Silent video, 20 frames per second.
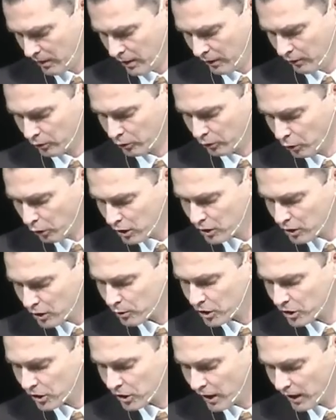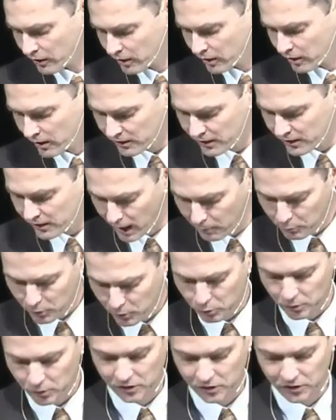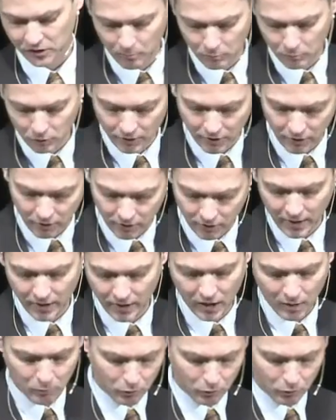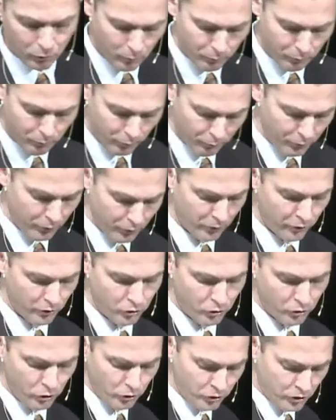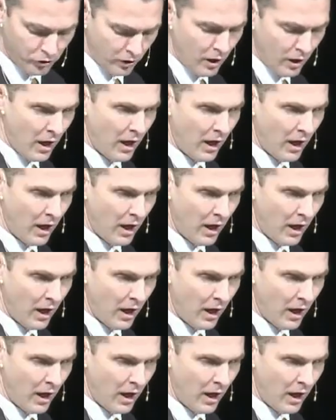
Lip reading: The doors were shut. The disciples were assembled there in that upper room for fear of the Jews.